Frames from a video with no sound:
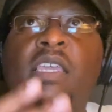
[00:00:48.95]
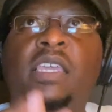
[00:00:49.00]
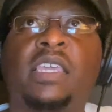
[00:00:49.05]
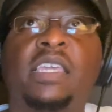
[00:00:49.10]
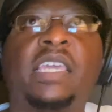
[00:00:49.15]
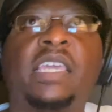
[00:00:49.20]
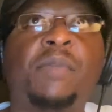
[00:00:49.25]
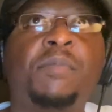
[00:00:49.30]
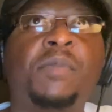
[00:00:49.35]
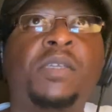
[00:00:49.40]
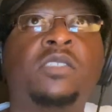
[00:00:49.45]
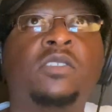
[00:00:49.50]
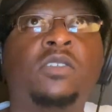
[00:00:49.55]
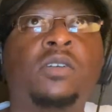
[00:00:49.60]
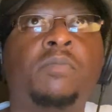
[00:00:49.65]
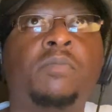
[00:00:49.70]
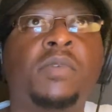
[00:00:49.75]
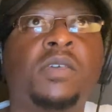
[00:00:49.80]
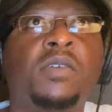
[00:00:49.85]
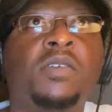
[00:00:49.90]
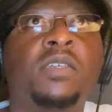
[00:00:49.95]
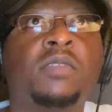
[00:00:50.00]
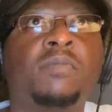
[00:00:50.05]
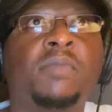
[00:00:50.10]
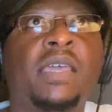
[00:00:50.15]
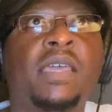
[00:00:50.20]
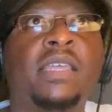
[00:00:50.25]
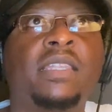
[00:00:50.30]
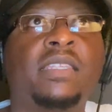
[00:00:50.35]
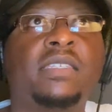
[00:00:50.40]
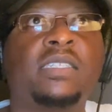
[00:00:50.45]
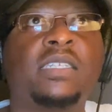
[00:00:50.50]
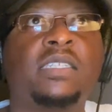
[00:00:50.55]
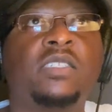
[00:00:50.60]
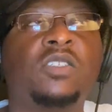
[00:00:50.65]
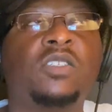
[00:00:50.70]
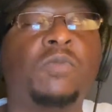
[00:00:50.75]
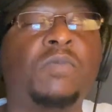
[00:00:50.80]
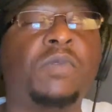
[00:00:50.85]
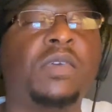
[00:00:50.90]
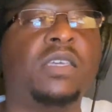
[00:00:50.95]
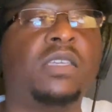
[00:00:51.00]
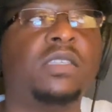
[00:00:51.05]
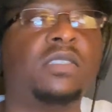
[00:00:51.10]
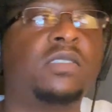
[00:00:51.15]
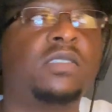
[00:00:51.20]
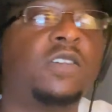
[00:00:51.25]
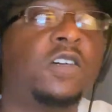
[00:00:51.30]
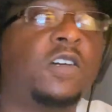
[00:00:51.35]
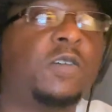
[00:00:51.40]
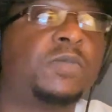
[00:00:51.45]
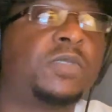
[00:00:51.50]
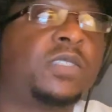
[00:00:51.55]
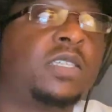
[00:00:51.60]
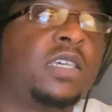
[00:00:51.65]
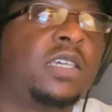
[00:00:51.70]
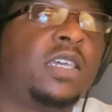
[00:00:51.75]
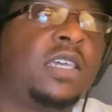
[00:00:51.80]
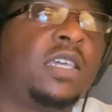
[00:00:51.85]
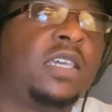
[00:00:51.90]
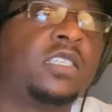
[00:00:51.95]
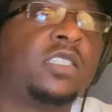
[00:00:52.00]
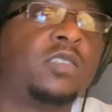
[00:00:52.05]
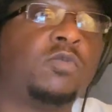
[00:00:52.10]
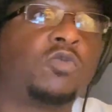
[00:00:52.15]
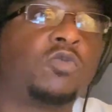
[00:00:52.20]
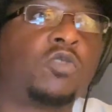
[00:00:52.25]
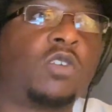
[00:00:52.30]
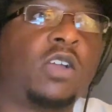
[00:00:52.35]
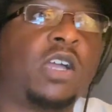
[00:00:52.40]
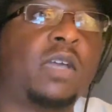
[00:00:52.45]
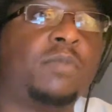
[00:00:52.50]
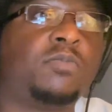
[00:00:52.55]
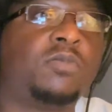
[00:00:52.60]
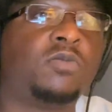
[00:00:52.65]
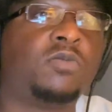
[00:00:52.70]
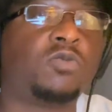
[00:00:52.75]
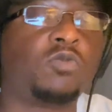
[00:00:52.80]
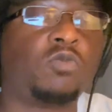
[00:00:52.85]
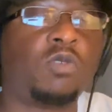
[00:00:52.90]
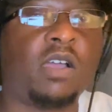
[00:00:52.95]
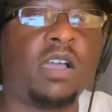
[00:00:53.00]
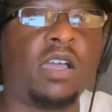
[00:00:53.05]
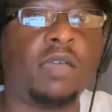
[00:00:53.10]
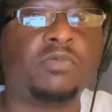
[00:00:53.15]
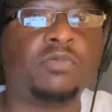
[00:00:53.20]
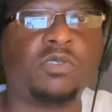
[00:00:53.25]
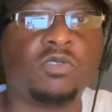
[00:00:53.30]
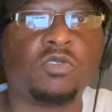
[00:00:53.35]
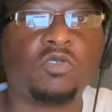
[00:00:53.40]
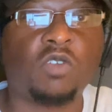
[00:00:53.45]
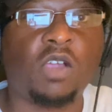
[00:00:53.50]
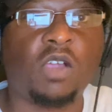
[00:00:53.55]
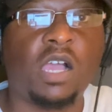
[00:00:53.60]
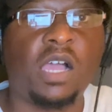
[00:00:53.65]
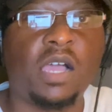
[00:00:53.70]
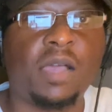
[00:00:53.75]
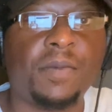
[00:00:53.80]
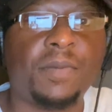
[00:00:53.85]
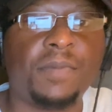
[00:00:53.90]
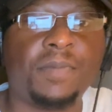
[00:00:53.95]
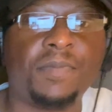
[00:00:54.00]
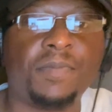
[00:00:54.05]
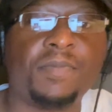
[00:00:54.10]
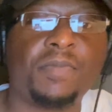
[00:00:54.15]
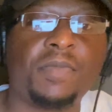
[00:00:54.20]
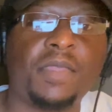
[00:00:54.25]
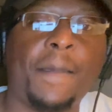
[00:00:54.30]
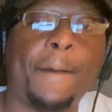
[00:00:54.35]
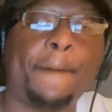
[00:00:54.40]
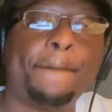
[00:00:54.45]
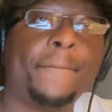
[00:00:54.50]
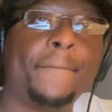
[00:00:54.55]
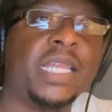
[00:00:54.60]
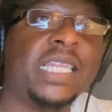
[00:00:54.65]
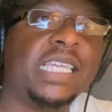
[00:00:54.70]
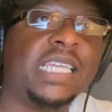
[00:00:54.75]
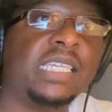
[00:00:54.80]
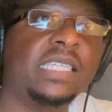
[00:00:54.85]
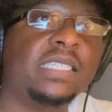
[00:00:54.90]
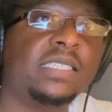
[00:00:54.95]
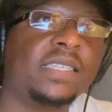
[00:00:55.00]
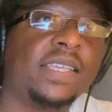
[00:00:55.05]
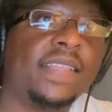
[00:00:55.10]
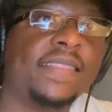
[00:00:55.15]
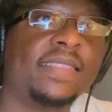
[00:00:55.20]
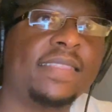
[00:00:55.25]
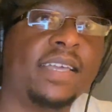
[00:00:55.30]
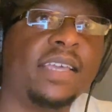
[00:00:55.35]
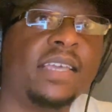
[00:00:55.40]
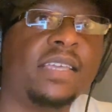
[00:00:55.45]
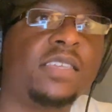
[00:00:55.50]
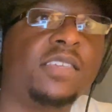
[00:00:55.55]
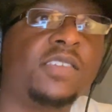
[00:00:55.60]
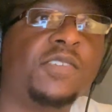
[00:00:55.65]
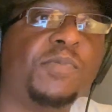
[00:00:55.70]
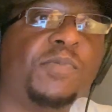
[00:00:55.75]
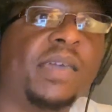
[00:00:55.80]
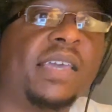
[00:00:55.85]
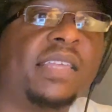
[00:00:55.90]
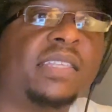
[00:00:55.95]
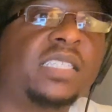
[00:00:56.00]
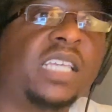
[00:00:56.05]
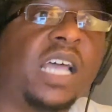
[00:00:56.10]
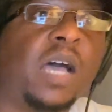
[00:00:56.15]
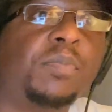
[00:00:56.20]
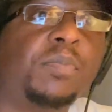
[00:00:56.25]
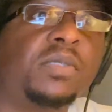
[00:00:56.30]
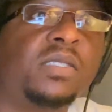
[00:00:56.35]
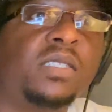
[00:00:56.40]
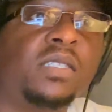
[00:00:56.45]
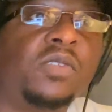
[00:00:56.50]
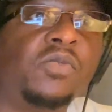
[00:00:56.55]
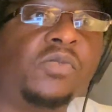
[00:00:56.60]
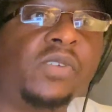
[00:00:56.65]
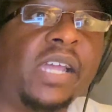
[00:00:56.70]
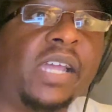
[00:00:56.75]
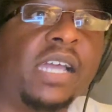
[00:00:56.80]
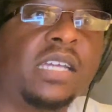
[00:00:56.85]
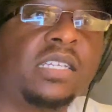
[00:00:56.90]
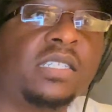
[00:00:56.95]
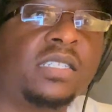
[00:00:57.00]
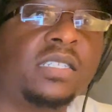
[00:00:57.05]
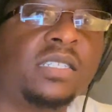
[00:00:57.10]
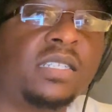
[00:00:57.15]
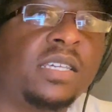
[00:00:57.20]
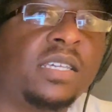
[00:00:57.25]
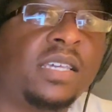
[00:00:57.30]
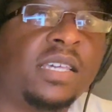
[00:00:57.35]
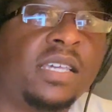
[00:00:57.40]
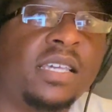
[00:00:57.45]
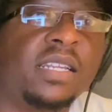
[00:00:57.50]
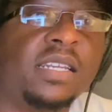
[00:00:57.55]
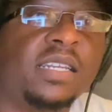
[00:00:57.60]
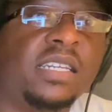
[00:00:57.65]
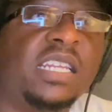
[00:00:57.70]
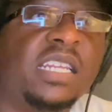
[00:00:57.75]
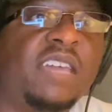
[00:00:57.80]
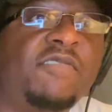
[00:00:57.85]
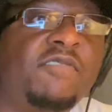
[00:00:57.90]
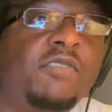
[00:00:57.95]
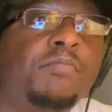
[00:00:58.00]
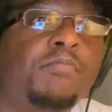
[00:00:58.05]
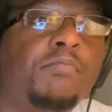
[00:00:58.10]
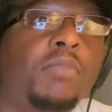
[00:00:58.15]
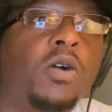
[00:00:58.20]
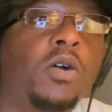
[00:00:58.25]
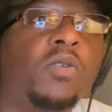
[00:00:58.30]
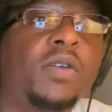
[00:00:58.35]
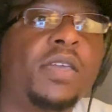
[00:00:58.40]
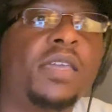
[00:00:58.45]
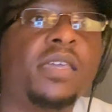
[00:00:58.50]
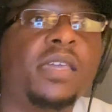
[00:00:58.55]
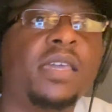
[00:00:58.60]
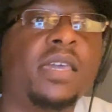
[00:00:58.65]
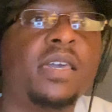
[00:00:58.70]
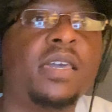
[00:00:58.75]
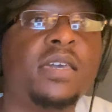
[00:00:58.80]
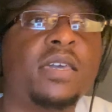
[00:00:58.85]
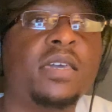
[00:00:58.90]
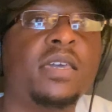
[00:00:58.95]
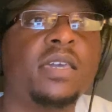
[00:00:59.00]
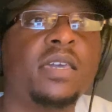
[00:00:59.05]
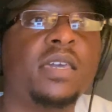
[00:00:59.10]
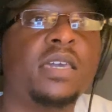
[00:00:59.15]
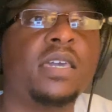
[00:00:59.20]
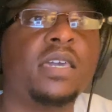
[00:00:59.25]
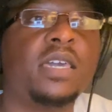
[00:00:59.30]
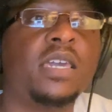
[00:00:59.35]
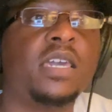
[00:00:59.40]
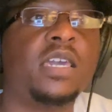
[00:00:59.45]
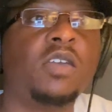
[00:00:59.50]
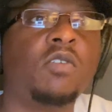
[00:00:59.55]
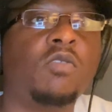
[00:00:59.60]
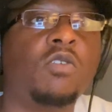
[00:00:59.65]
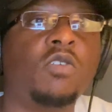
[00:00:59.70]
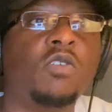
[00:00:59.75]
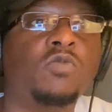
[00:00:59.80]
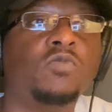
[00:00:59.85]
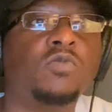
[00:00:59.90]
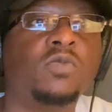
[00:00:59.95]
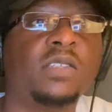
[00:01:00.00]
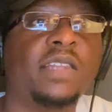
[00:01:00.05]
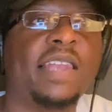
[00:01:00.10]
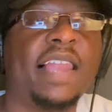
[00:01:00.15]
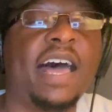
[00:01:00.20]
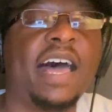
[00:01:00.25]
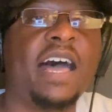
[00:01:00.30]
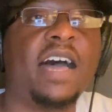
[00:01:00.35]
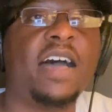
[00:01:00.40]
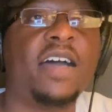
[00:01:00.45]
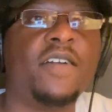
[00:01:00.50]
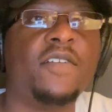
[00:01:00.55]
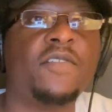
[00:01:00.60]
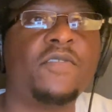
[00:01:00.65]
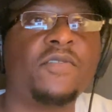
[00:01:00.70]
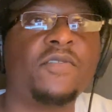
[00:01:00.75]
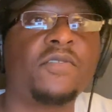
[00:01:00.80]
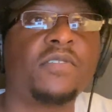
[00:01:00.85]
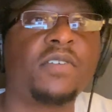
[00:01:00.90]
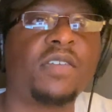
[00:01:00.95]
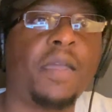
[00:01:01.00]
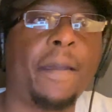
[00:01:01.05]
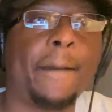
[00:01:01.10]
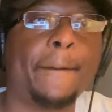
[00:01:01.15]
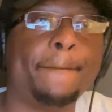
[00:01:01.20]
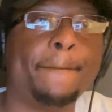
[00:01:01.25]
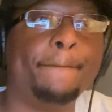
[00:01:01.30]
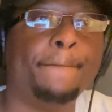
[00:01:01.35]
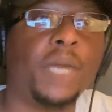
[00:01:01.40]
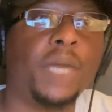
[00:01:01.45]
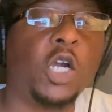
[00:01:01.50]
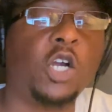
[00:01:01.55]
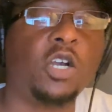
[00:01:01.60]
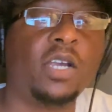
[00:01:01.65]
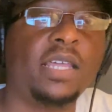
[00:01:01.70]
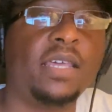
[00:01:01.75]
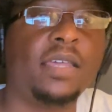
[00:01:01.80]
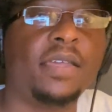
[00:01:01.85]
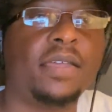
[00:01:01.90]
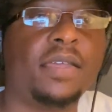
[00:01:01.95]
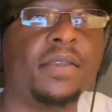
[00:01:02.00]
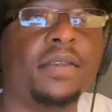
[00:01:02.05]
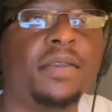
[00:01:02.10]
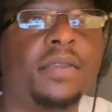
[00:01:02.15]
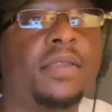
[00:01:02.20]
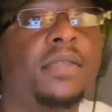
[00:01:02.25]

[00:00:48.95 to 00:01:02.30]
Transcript: Get me to a million, man. Let's get to a million subs. Subscribe, subscribe, subscribe. Please and thank you, man. Let's hop into the reaction. David Bowie Heroes Live, Berlin.